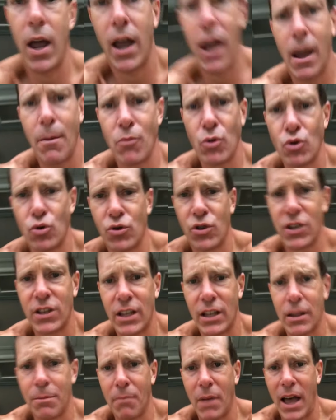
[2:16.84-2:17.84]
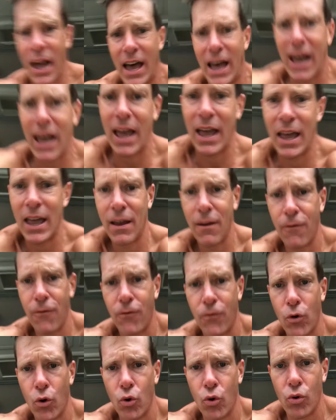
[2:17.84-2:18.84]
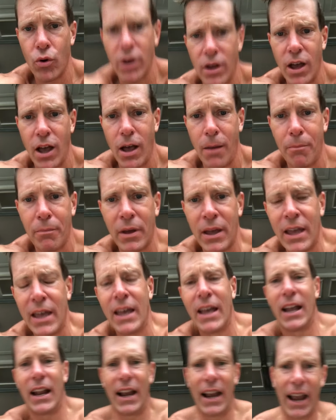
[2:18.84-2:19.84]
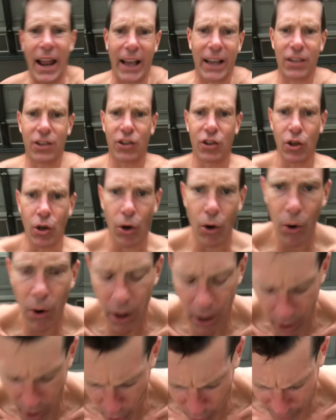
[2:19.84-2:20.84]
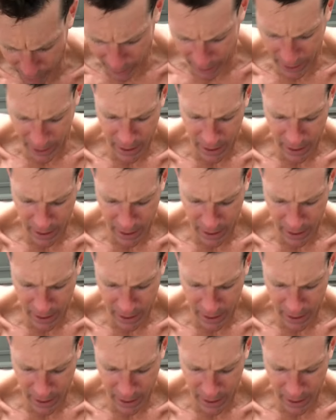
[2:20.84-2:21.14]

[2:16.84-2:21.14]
I'm going to set my iPhone up like so. Okay,